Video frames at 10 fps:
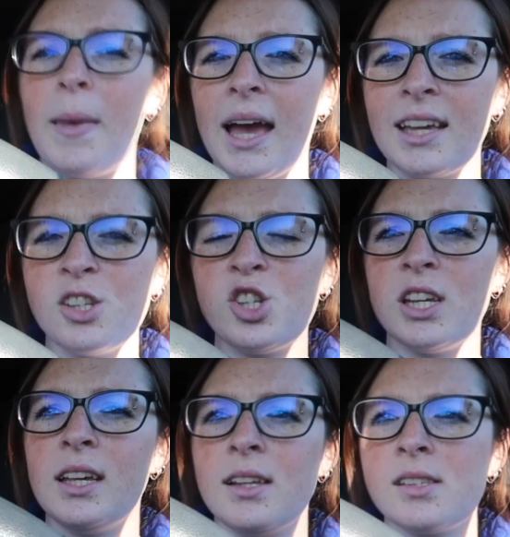mac and
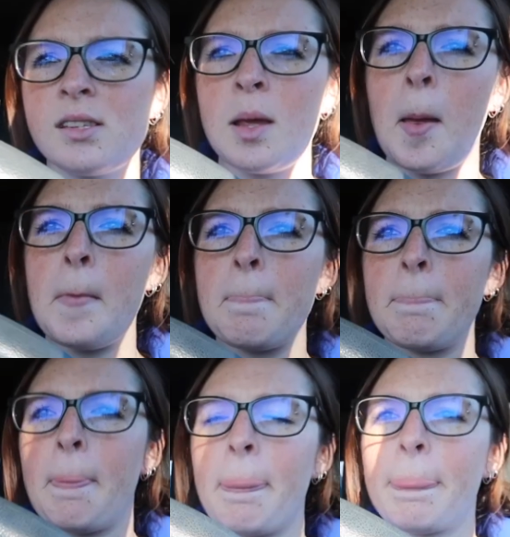cheese,
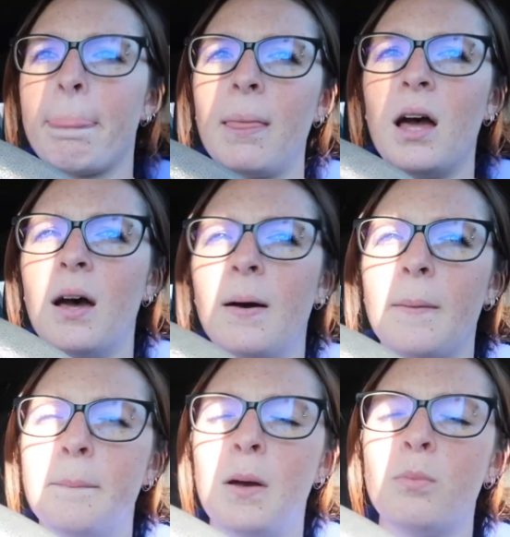
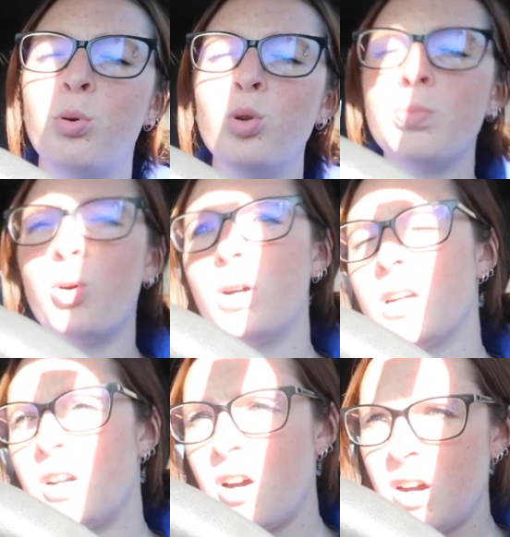um, pulled
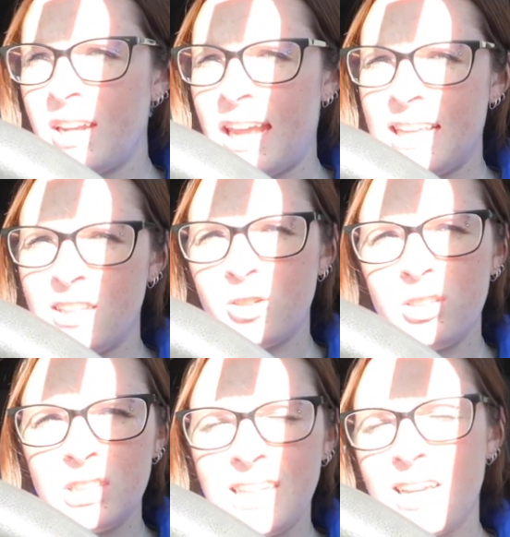pork on a
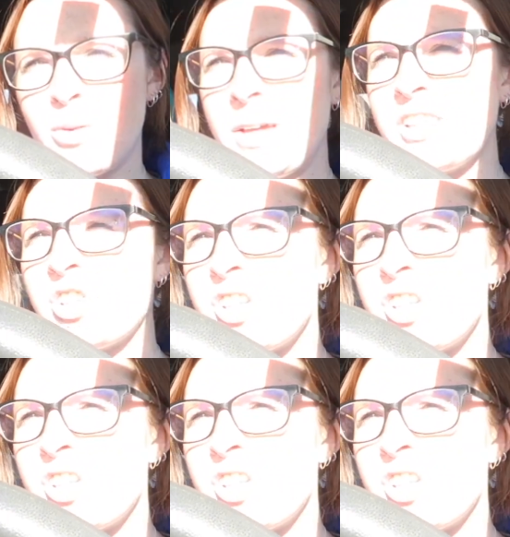little sandwich,